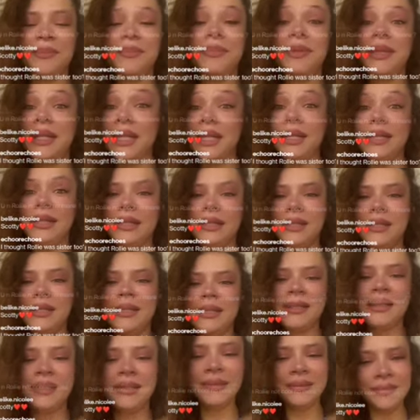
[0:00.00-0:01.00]

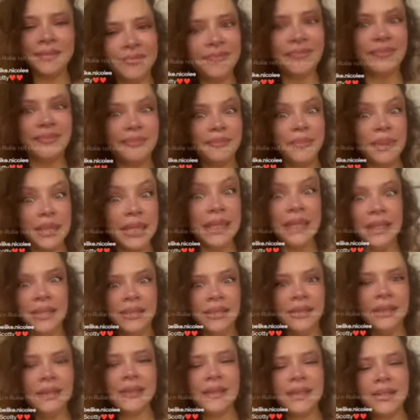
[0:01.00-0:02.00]
please
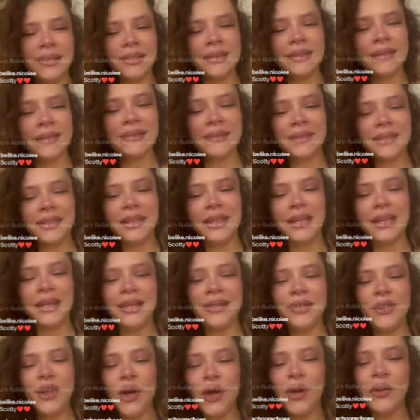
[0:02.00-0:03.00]
y'all be, you know,
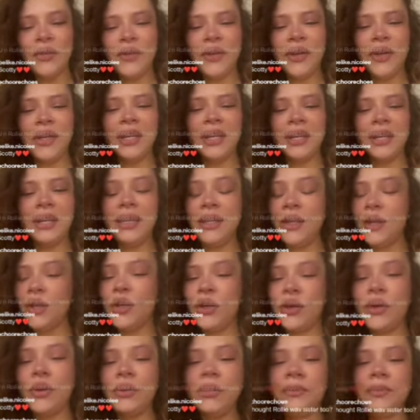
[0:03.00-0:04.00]
y'all already
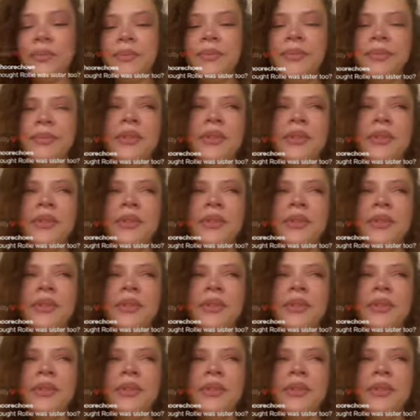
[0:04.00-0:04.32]
know.